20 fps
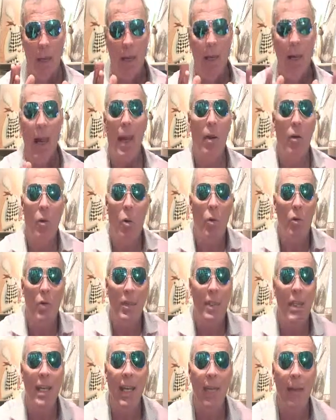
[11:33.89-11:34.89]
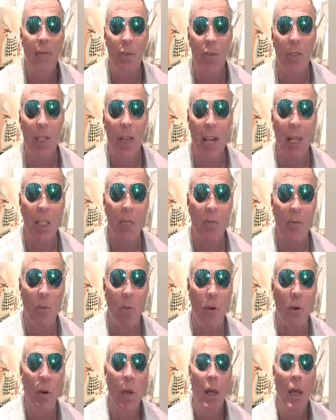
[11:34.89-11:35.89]
Now, I don't know what the TF stands
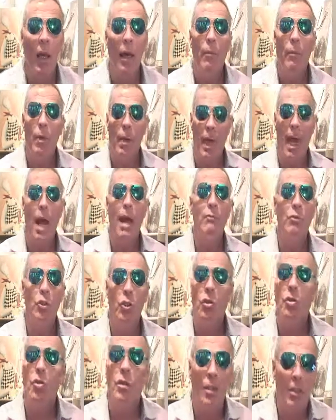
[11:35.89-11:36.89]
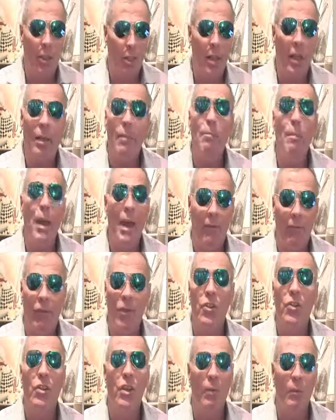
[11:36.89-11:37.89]
for, but I'm sure it's meant
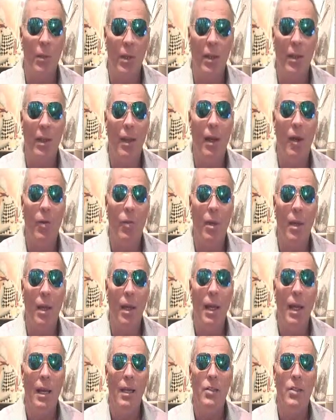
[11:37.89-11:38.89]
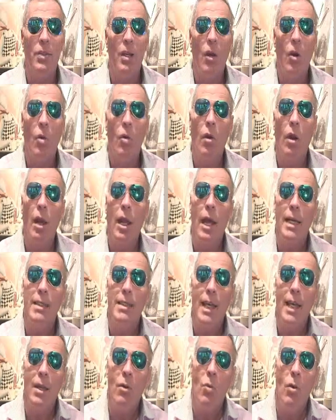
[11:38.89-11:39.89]
for something, you know. So I
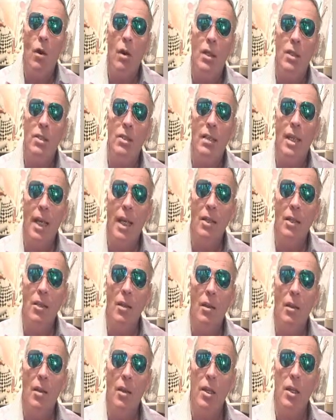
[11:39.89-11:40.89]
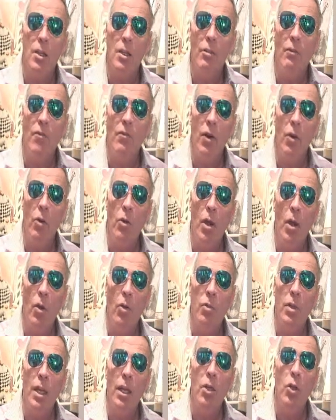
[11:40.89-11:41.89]
tell you what, let's take a look at some
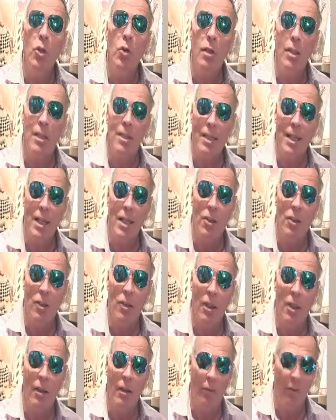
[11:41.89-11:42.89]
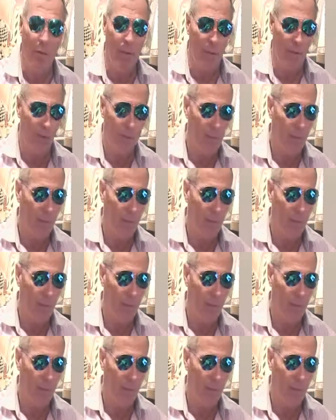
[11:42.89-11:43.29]
photos and you can see yourself.